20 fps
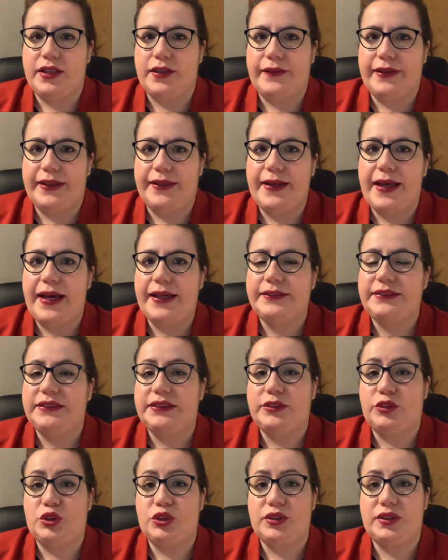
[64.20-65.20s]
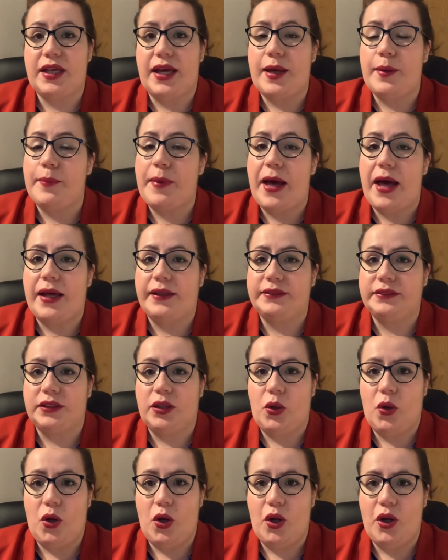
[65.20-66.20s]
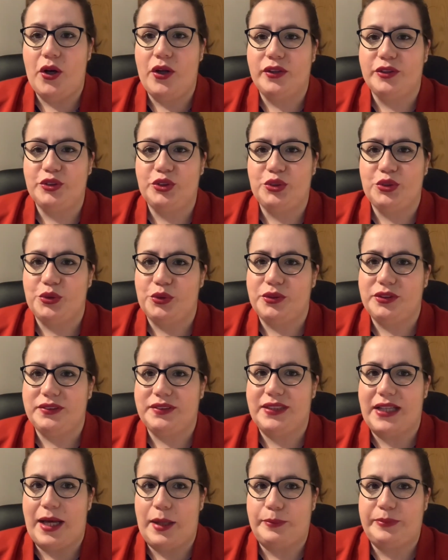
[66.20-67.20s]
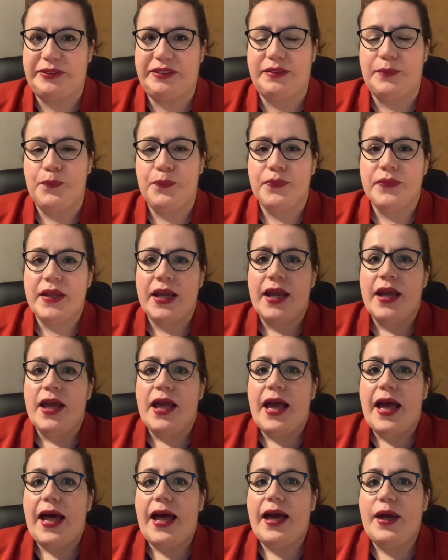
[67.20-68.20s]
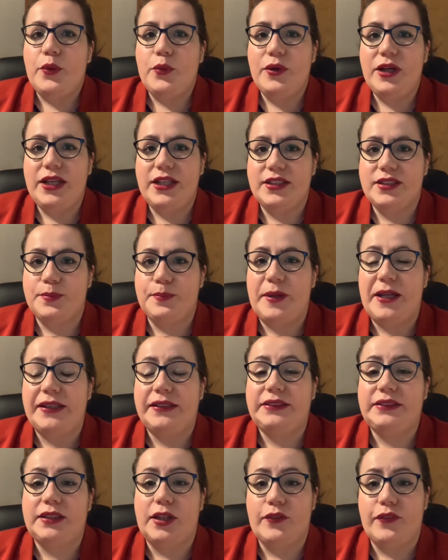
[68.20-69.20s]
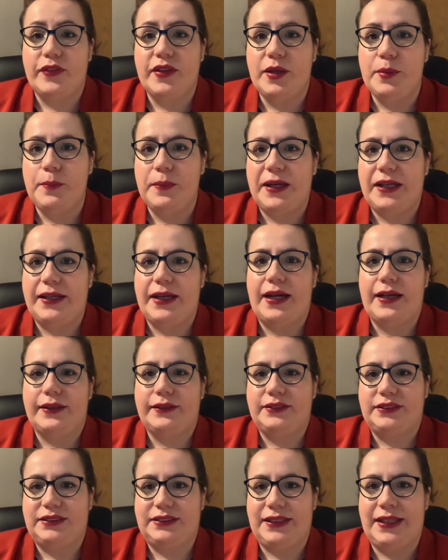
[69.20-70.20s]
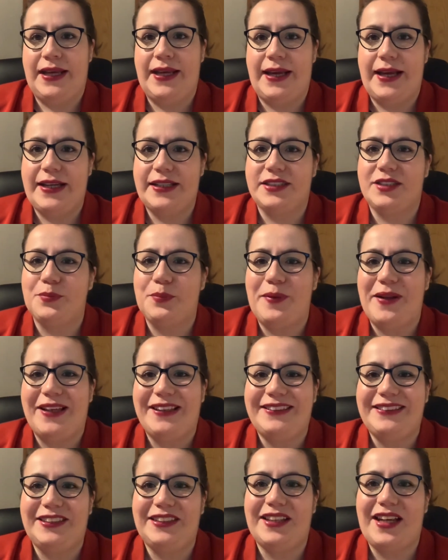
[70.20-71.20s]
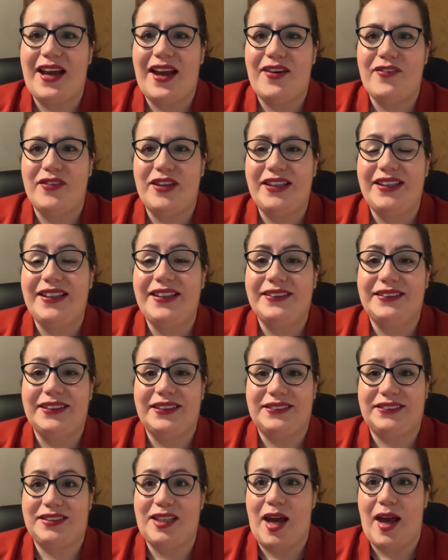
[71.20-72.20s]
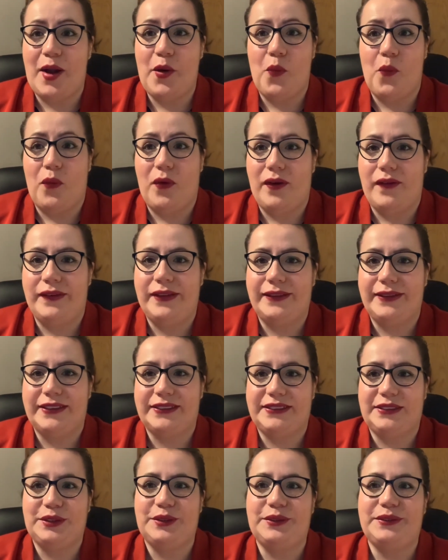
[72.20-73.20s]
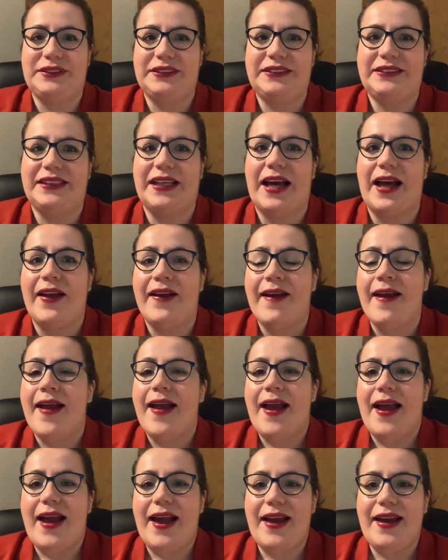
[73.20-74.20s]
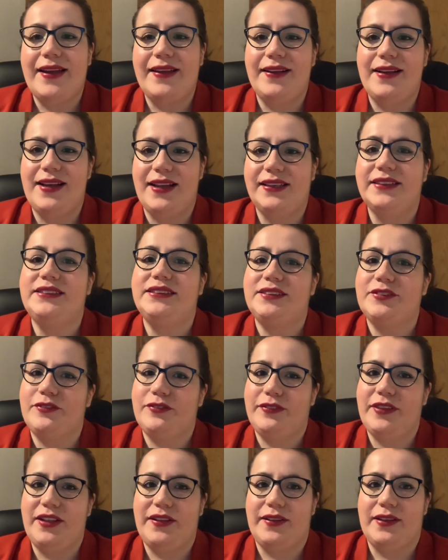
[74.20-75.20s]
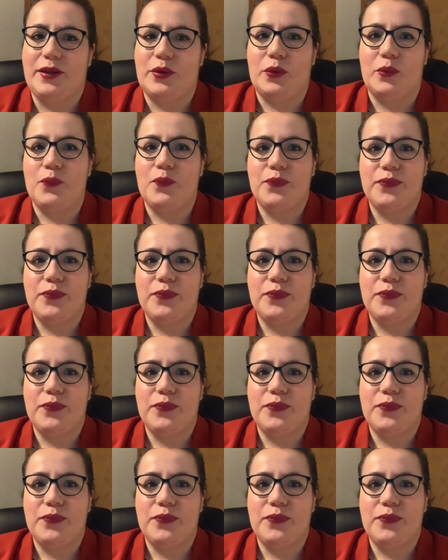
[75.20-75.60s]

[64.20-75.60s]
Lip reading: related to them, and all your debts. I will explain something because explaining everything in the entire world resulted in a endless video.